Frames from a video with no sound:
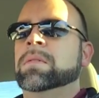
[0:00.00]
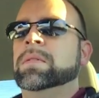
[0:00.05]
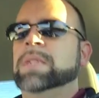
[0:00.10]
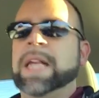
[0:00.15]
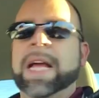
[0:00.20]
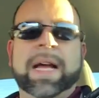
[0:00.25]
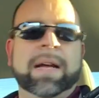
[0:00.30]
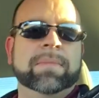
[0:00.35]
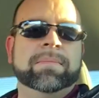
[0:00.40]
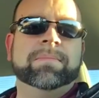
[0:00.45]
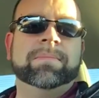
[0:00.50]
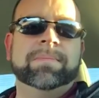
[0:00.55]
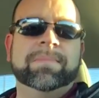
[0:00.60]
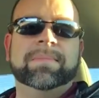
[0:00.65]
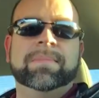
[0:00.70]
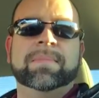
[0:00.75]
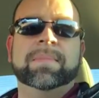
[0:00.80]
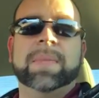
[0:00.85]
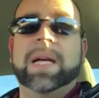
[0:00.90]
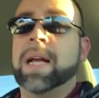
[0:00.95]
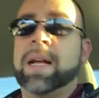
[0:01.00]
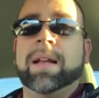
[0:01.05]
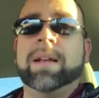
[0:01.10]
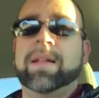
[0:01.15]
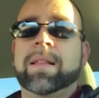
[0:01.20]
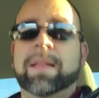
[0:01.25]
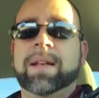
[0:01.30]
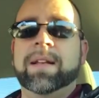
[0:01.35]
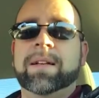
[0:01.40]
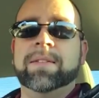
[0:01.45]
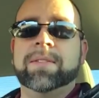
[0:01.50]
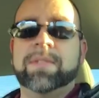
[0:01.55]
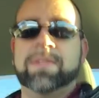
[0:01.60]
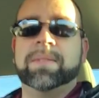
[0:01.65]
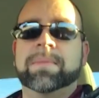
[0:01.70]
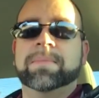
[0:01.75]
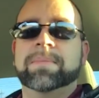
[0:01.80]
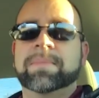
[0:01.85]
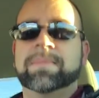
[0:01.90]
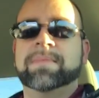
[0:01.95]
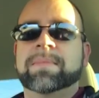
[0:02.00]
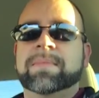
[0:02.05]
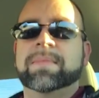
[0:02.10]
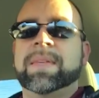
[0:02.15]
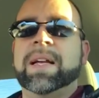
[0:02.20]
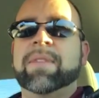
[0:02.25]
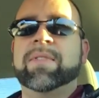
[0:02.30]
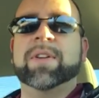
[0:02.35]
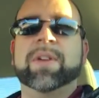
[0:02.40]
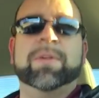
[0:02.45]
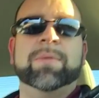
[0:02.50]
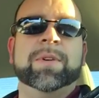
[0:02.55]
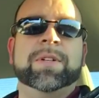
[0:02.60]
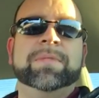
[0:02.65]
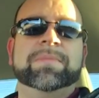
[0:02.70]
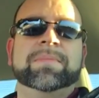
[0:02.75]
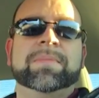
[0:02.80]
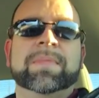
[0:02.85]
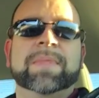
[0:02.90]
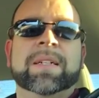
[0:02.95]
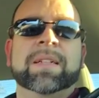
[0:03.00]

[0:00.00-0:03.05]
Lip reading: Yeah. I got nothing else. Have a good one.